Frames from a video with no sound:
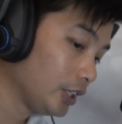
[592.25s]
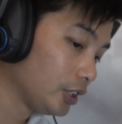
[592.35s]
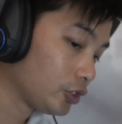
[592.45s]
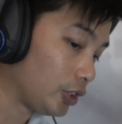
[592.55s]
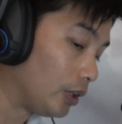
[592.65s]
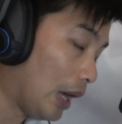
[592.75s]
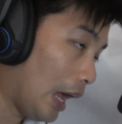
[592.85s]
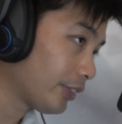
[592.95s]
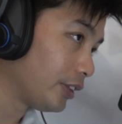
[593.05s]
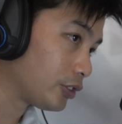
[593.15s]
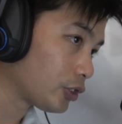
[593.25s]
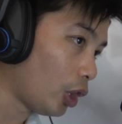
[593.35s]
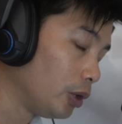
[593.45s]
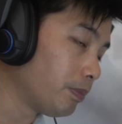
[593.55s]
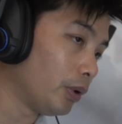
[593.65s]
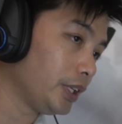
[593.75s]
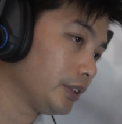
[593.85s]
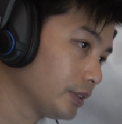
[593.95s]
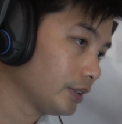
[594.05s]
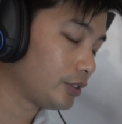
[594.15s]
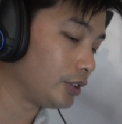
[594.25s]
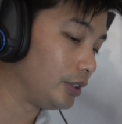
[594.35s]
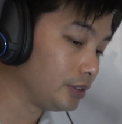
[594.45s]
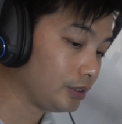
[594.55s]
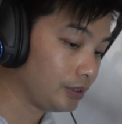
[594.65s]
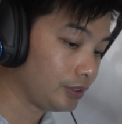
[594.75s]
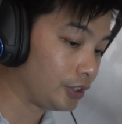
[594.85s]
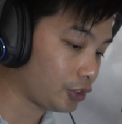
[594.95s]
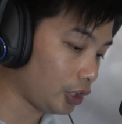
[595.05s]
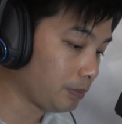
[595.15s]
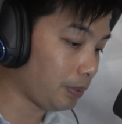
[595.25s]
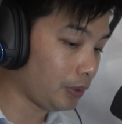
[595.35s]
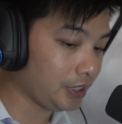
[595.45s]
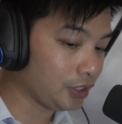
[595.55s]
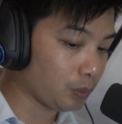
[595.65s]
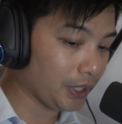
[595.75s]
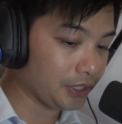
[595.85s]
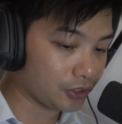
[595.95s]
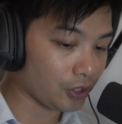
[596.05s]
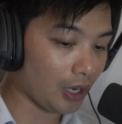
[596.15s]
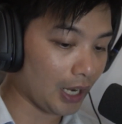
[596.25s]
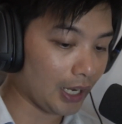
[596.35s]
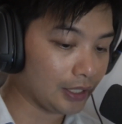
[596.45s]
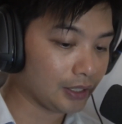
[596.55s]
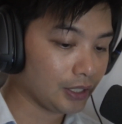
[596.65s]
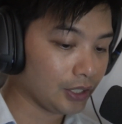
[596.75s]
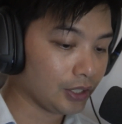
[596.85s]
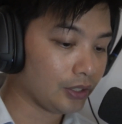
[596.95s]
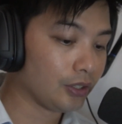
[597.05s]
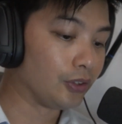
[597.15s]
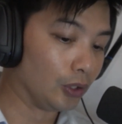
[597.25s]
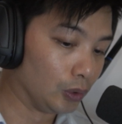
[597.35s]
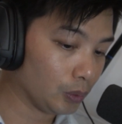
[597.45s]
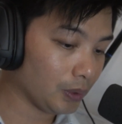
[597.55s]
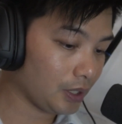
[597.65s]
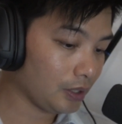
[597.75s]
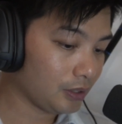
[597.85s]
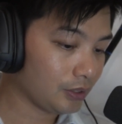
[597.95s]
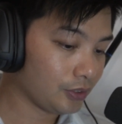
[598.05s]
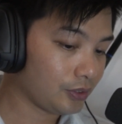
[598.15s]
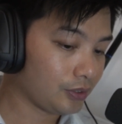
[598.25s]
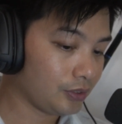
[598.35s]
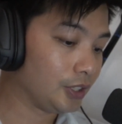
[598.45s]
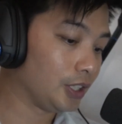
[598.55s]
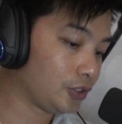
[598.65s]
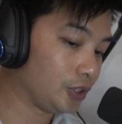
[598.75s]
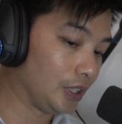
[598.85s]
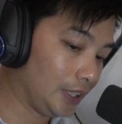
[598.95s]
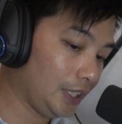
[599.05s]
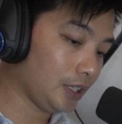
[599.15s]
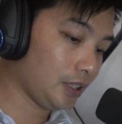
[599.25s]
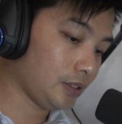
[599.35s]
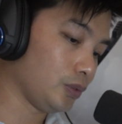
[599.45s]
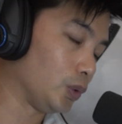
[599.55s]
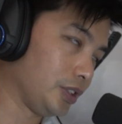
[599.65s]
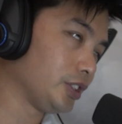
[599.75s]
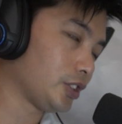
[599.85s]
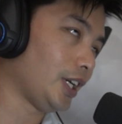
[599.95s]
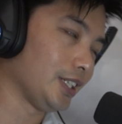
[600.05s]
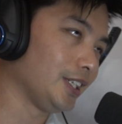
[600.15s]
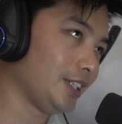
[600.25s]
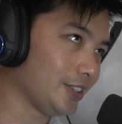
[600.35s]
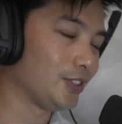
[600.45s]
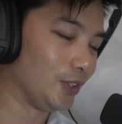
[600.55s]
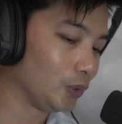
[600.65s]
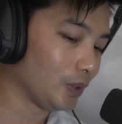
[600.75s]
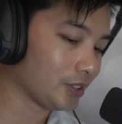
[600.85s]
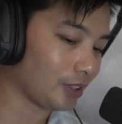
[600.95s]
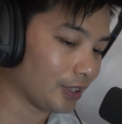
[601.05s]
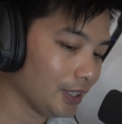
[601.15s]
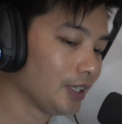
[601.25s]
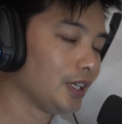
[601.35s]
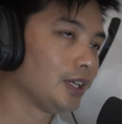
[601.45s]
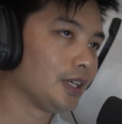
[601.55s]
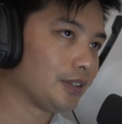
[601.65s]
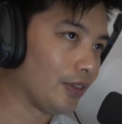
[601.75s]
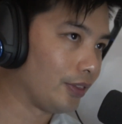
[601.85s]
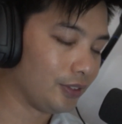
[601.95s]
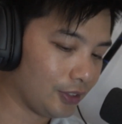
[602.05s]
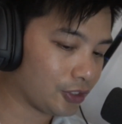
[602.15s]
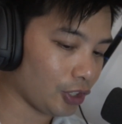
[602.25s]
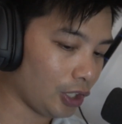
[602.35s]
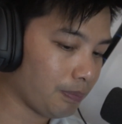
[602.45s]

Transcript: So at the toe point, the toe point is where you tie the lure to your leader, or you tie your leader to the lure, sorry. The toe